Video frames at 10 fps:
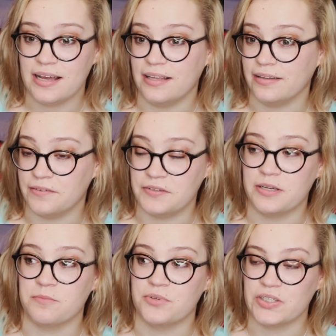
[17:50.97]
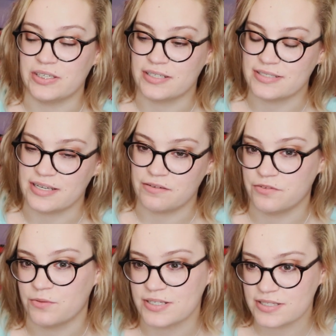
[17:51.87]
I loved it. I'm really excited
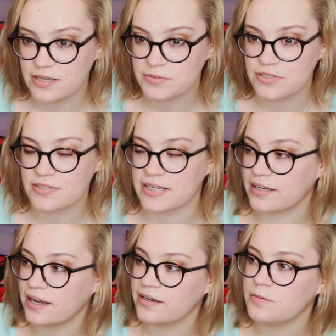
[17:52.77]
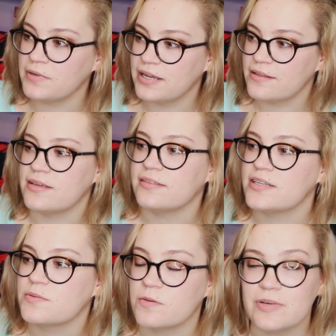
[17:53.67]
for the rest of the episodes and getting caught up. I think
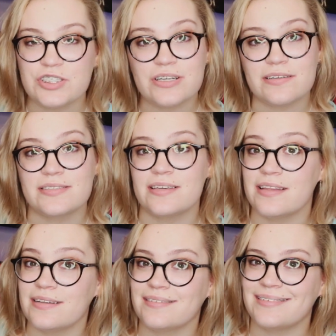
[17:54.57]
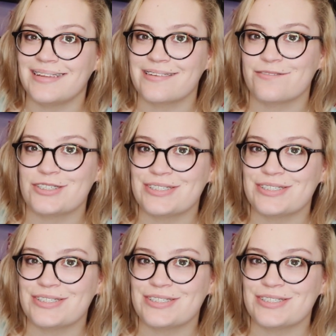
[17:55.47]
that's pretty much it. I'll see you then. Thanks for